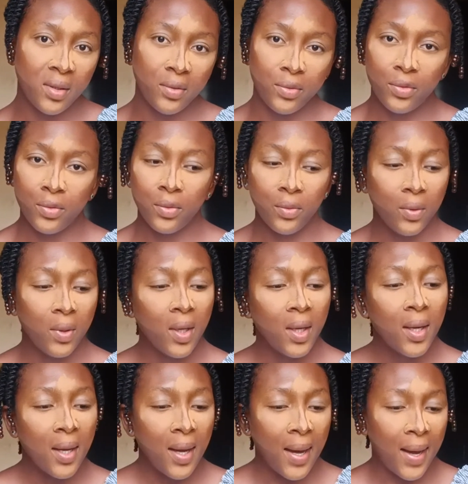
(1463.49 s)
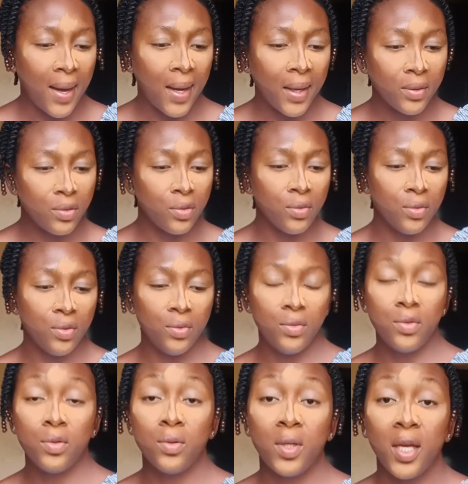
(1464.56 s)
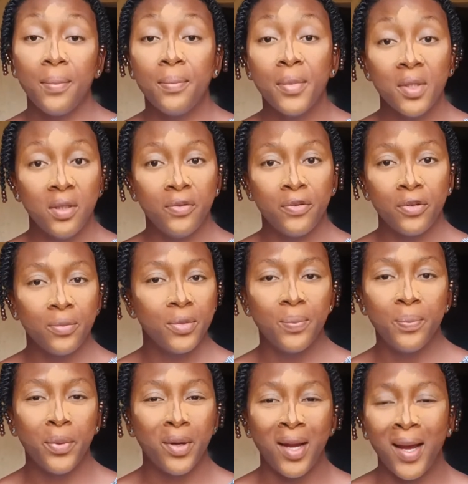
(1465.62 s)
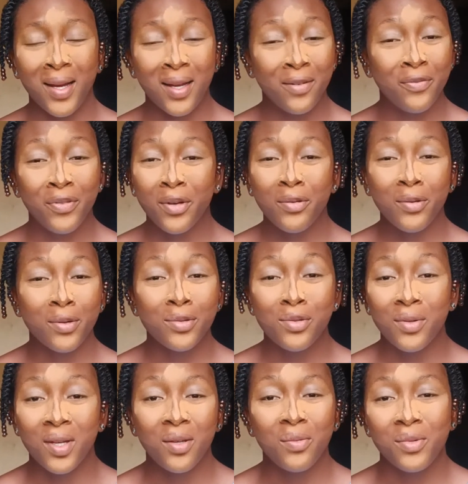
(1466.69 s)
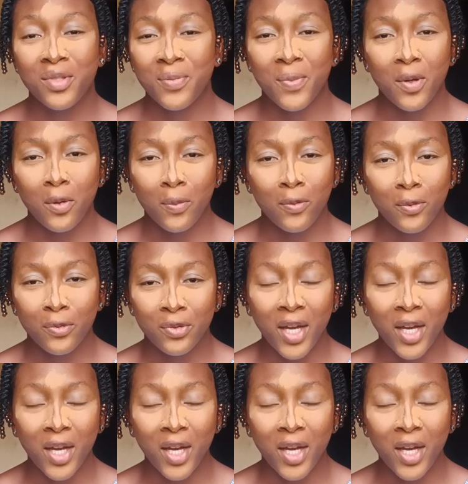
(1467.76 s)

So I had to get money from it, but I can very well do anyone's makeup for free.